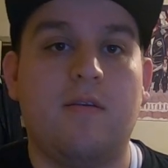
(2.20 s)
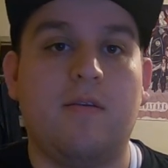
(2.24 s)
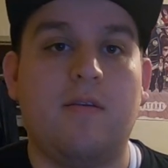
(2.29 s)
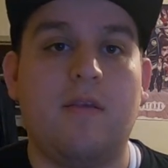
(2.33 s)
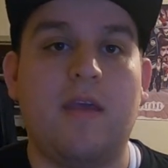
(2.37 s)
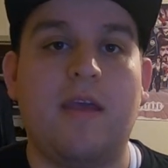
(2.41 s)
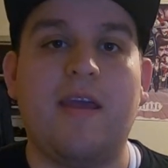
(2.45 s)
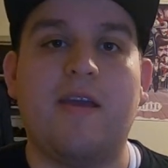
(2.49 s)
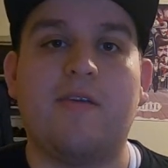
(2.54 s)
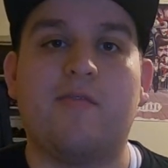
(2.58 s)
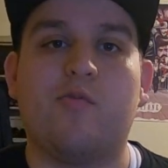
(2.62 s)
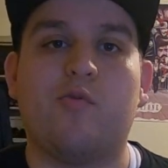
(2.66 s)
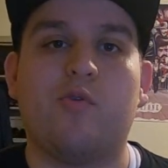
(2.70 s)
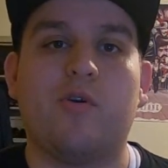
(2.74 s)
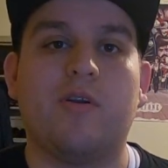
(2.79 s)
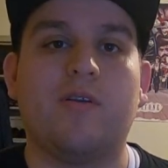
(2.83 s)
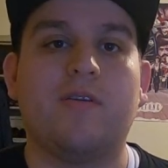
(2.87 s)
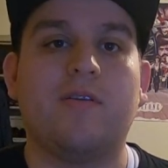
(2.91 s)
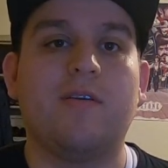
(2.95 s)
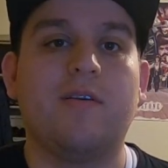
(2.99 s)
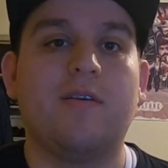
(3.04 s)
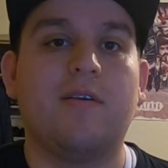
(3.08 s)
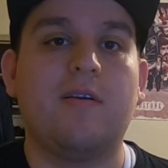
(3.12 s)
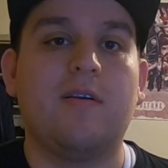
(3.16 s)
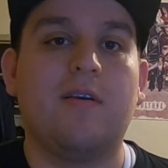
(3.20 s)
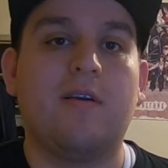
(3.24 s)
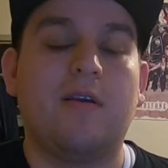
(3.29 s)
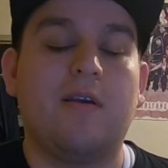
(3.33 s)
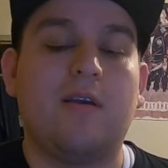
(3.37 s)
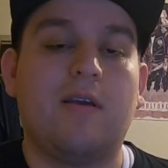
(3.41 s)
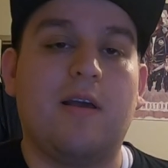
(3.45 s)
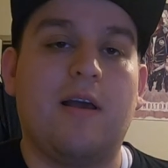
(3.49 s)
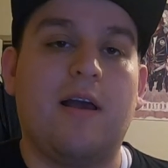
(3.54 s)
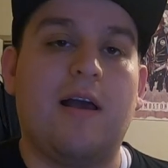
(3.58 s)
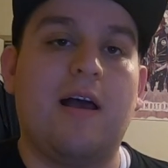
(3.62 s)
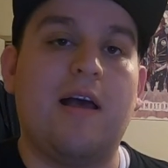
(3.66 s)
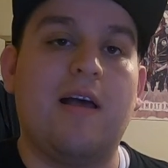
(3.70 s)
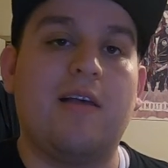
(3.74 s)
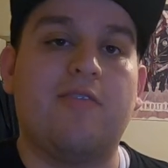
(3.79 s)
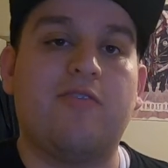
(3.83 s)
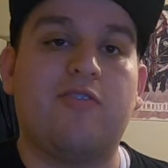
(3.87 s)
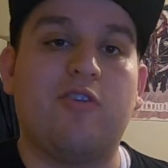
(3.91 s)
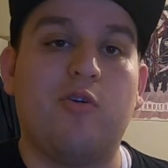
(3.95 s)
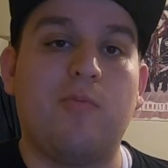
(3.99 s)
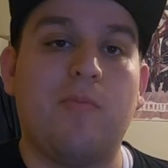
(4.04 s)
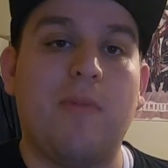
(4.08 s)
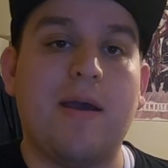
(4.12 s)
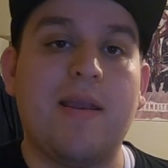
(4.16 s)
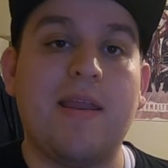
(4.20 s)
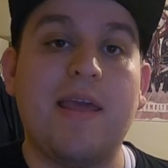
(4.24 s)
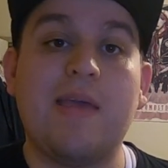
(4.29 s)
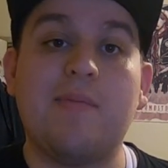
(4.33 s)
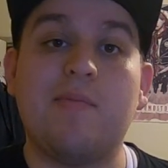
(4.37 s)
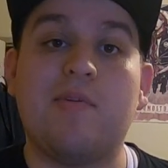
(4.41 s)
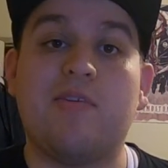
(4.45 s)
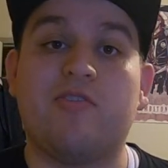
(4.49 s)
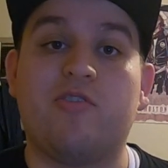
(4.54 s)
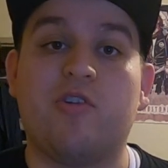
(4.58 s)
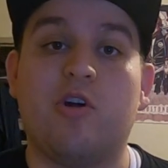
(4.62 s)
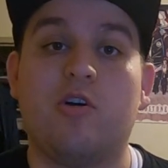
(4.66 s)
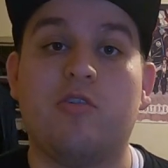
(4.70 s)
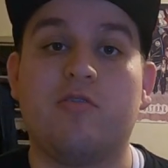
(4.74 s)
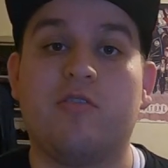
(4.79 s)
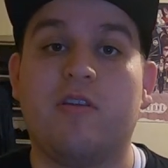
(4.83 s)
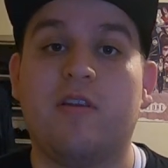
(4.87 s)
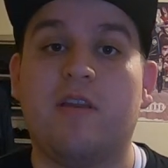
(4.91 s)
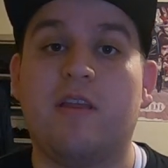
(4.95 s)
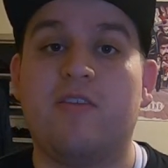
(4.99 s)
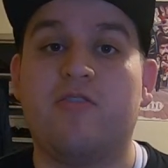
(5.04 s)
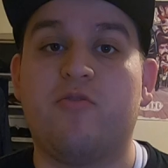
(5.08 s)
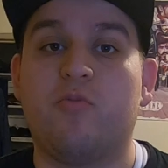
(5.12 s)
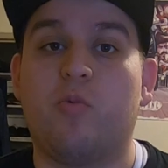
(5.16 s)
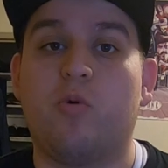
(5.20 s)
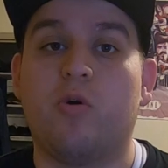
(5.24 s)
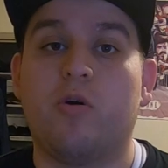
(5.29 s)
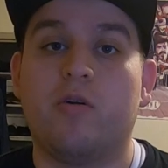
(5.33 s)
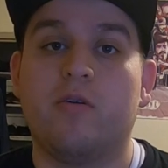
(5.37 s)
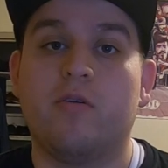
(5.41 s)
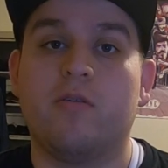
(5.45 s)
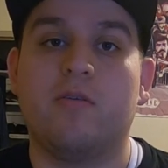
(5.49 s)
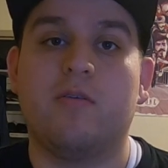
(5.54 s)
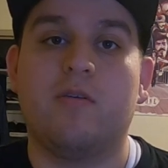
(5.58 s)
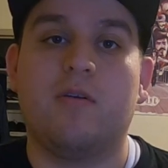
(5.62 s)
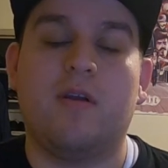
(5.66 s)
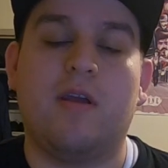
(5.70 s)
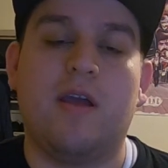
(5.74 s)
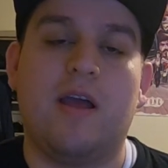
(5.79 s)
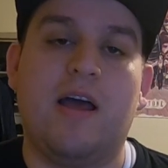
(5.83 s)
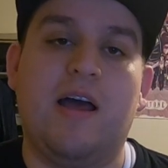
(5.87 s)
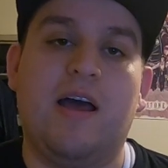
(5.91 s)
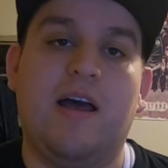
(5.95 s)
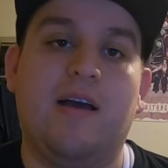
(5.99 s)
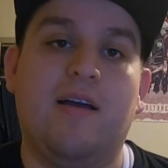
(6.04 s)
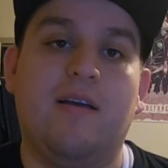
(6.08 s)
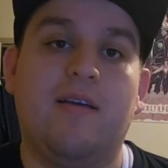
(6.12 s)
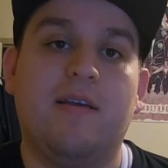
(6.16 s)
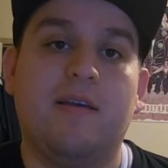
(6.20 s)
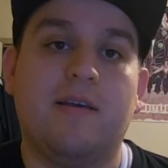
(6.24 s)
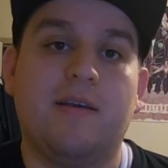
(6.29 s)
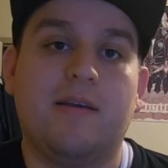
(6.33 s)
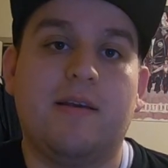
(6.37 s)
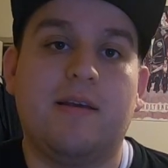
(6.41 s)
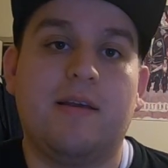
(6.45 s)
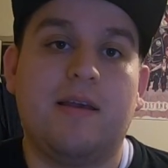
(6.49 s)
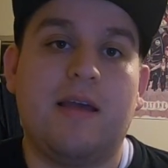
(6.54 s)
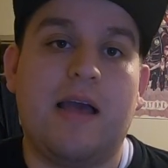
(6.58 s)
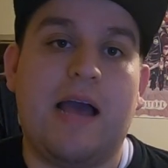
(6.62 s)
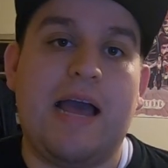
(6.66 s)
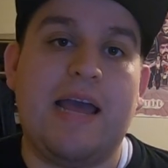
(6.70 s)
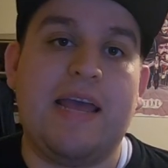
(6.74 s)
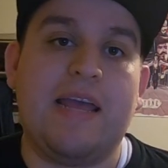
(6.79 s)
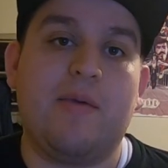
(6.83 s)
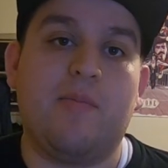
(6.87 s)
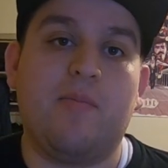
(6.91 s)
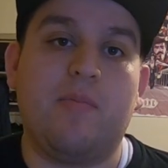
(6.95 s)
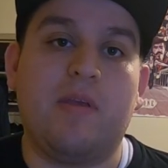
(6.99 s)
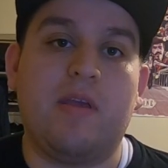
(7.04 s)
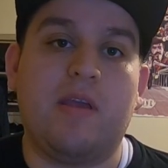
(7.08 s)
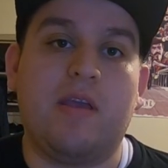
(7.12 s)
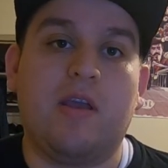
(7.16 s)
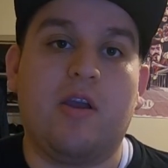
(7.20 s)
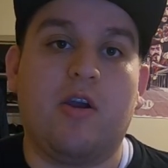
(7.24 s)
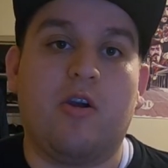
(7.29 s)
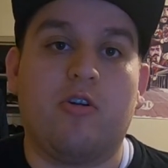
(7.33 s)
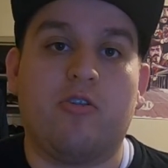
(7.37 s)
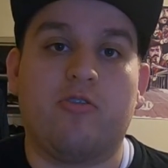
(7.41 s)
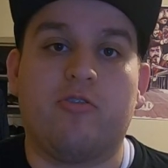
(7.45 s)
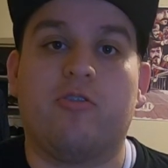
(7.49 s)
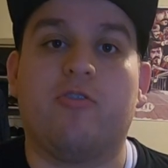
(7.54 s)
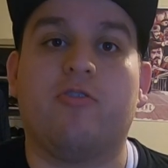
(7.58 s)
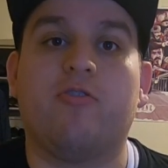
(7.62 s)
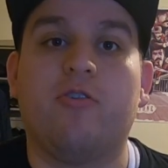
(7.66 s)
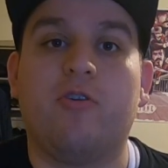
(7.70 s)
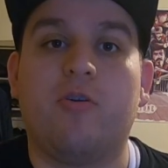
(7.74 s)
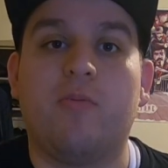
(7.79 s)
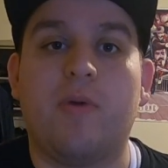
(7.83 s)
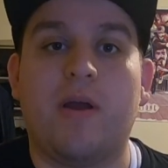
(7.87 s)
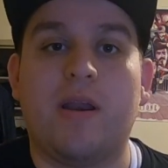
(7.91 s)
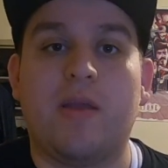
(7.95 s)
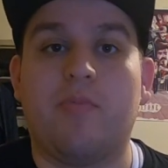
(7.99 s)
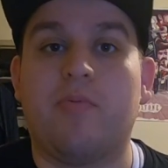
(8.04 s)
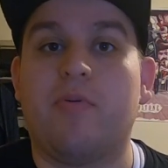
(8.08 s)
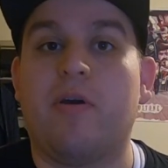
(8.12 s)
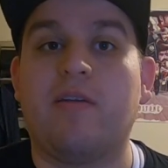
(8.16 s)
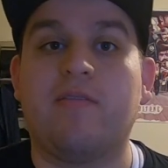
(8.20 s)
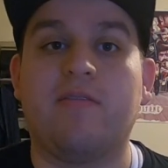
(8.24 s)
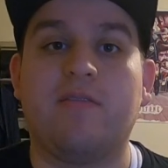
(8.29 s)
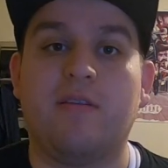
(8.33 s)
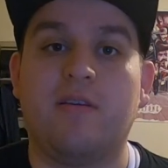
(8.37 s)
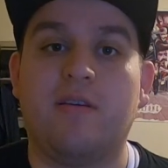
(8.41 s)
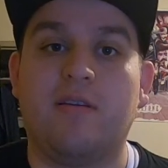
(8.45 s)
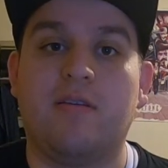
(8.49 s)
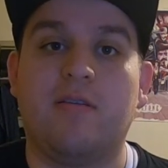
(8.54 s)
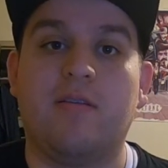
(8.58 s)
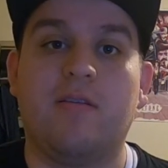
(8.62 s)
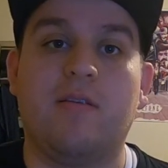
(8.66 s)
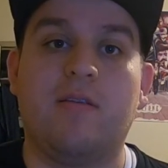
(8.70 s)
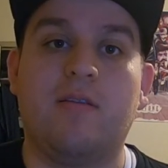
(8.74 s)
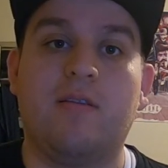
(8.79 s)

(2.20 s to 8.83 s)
Hey everyone. So my name is Dalton Dismore. I am the Urshan student body president.